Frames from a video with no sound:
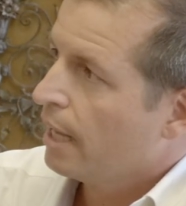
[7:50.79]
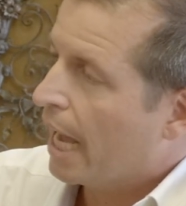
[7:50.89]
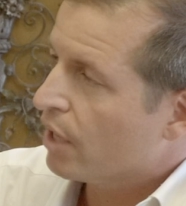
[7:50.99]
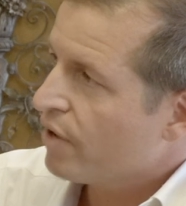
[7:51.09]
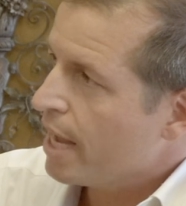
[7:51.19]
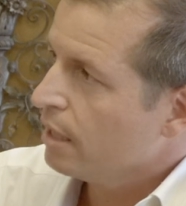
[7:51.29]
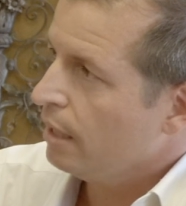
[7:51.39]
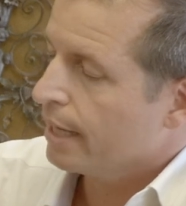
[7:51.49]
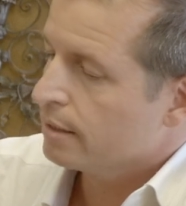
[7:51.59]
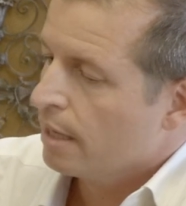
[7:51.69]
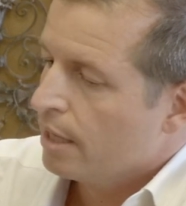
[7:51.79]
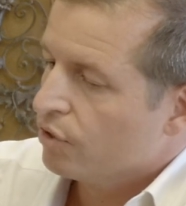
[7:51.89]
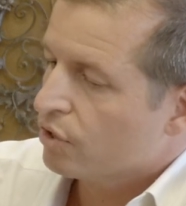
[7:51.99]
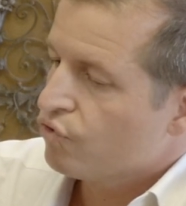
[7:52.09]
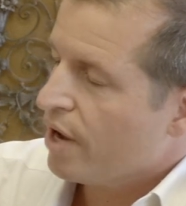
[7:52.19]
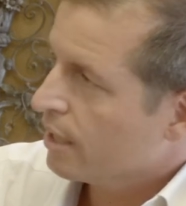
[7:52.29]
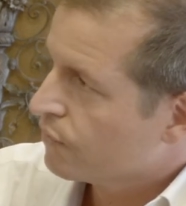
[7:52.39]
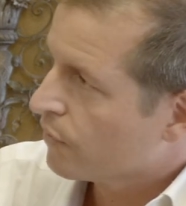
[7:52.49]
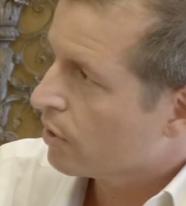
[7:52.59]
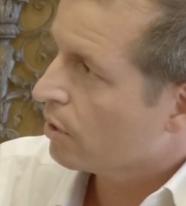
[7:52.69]
I regulate the
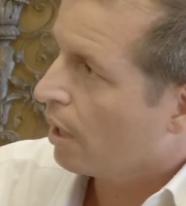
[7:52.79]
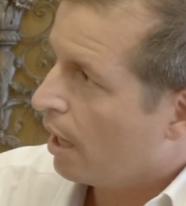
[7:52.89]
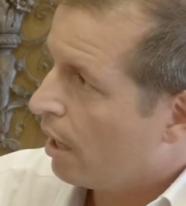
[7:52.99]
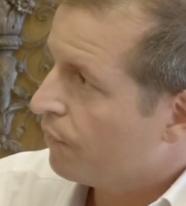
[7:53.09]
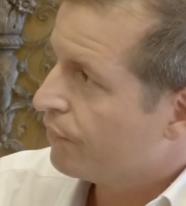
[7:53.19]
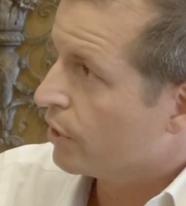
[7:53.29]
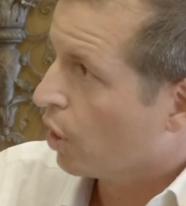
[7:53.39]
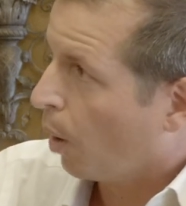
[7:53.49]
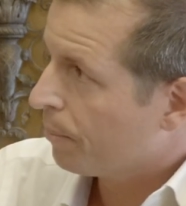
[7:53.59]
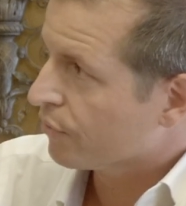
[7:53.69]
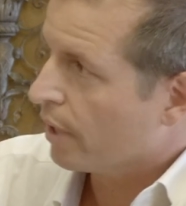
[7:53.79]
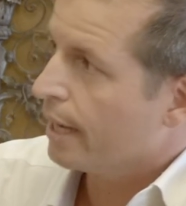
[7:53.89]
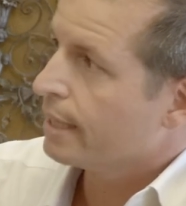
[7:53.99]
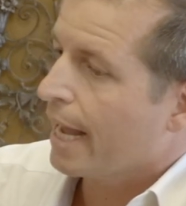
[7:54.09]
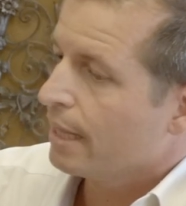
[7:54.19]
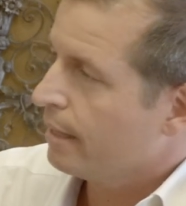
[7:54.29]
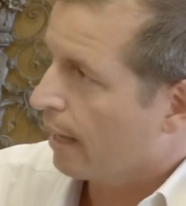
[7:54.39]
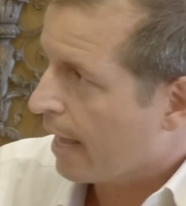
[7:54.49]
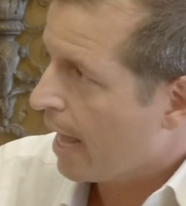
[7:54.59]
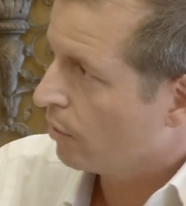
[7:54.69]
transfer of the copyright and the
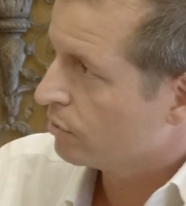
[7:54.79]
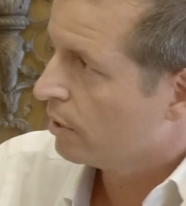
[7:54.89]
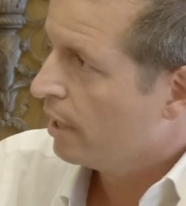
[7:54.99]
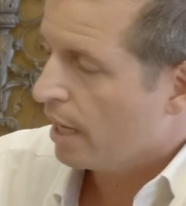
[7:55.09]
account.